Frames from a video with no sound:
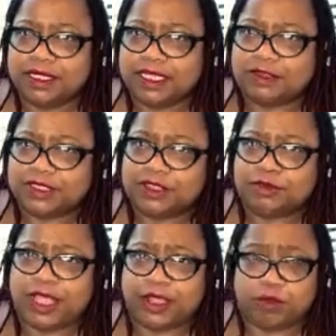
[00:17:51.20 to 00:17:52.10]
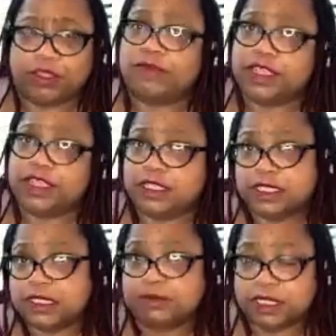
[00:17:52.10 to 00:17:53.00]
tell you like, well, you've eaten
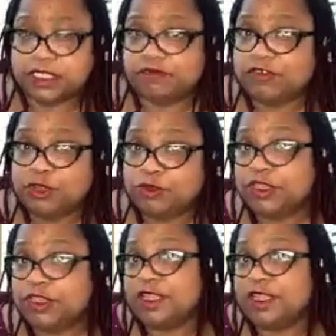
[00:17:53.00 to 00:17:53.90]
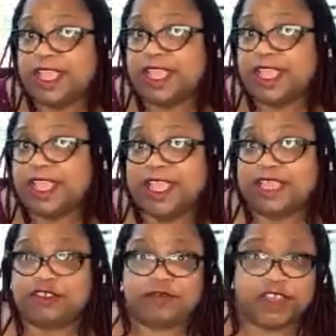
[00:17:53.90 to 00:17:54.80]
this much food
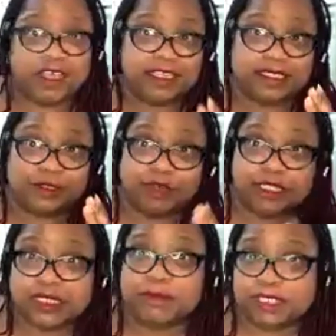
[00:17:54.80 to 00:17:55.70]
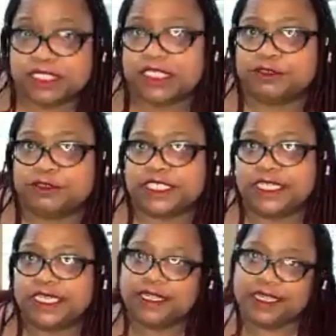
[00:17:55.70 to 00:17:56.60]
and you've exerted this much energy,
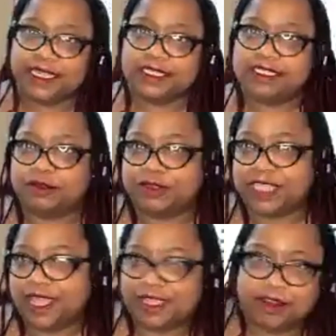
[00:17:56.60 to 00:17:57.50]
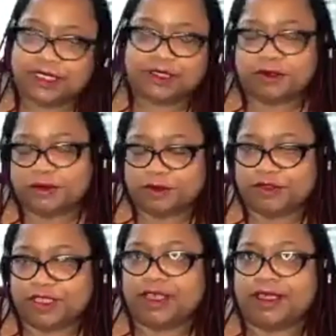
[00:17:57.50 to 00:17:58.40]
and so that can also
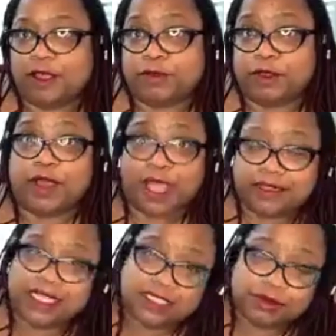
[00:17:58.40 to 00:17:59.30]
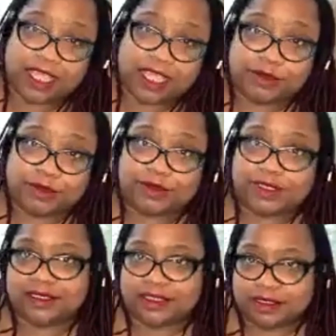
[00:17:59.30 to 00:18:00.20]
help you. I That's what I use
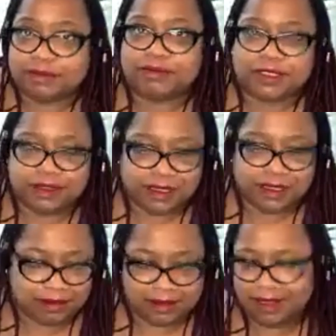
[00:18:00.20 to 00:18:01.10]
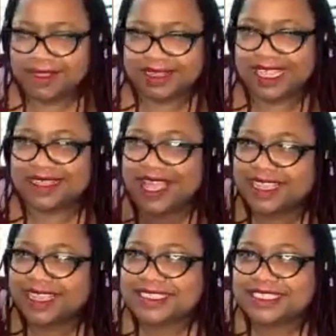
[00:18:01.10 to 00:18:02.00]
to, like, I
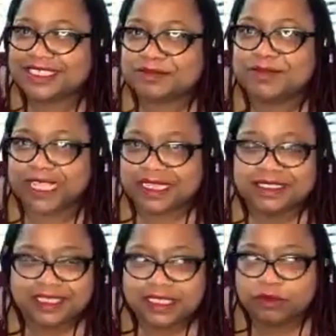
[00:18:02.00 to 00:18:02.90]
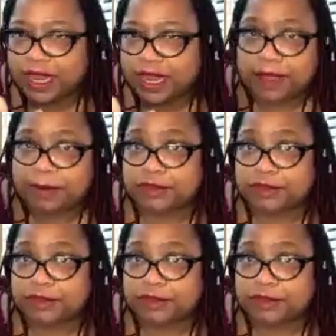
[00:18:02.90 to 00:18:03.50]
guess, to like just see where I am during the